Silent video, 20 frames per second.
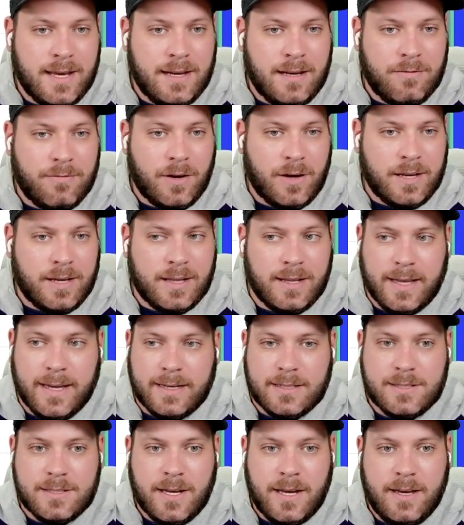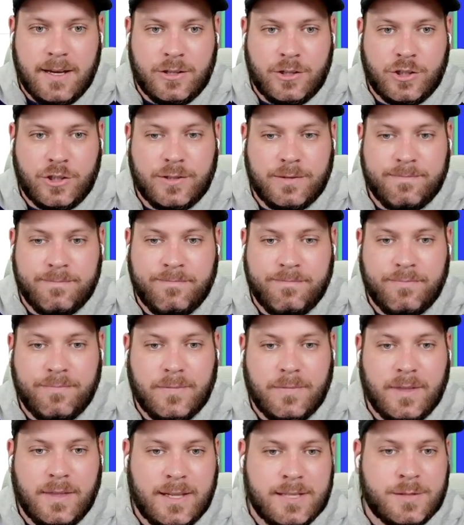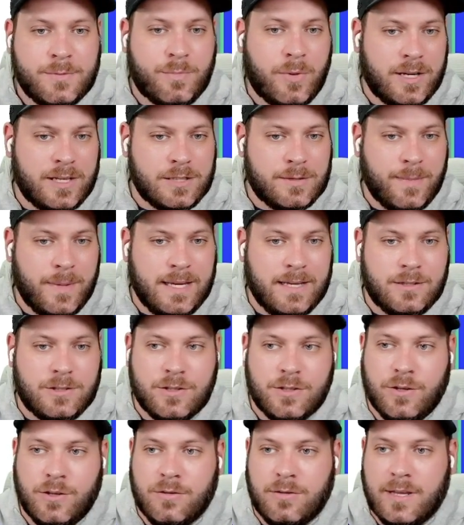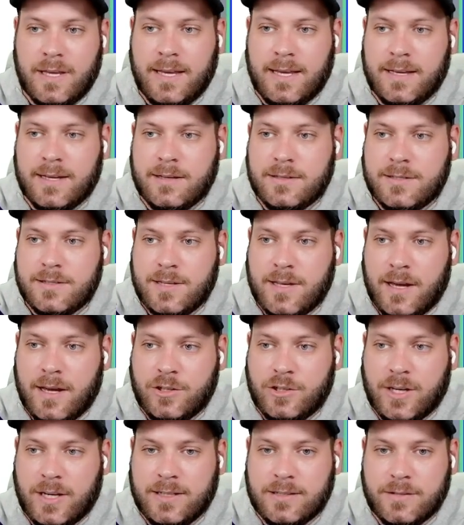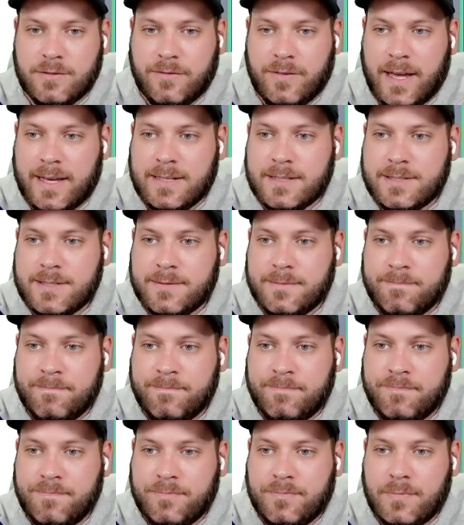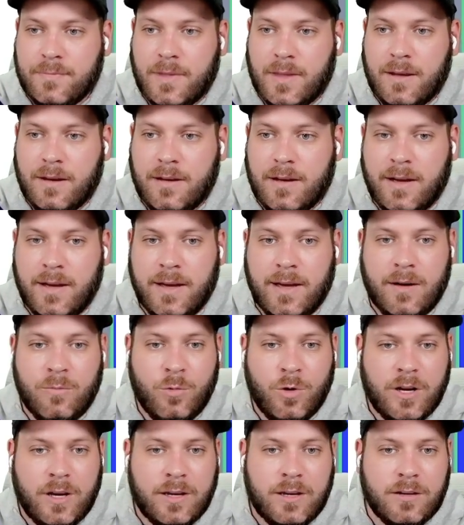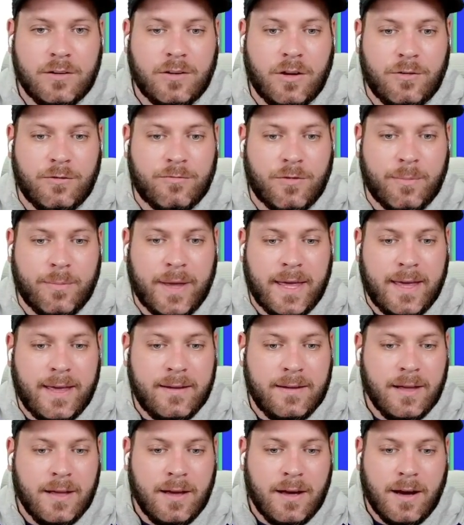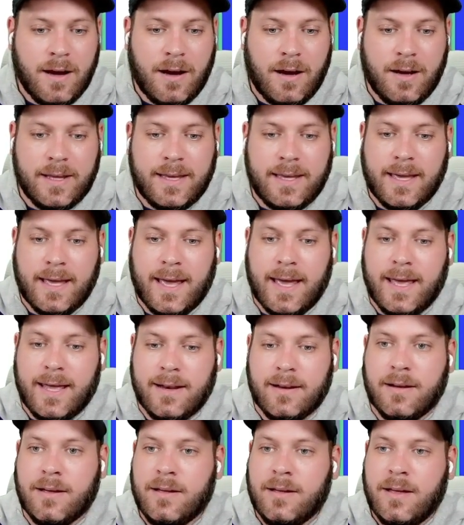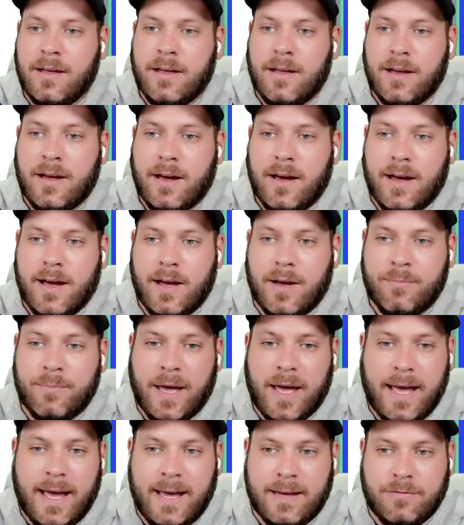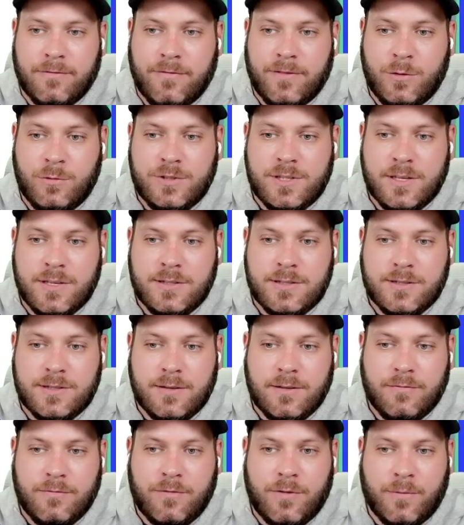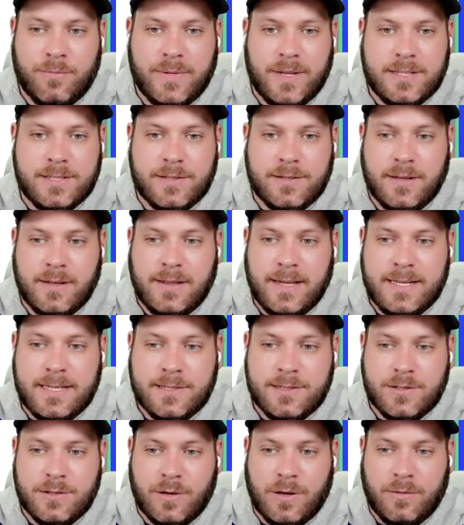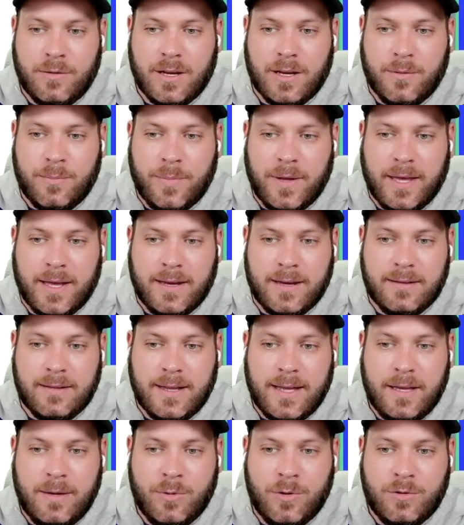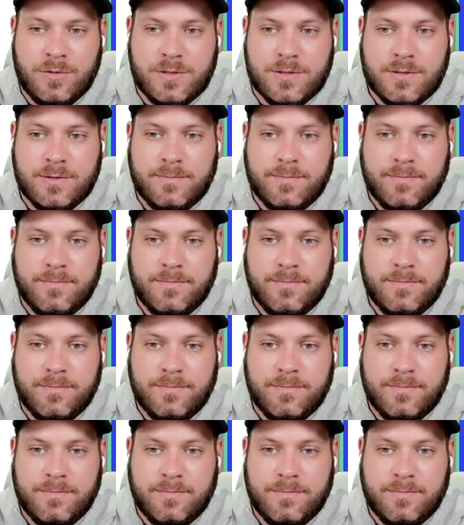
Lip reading: And if I click Search, this brings me to the search interface. And what I can do from here, I can add filters from this list. So I'm going to pick labels.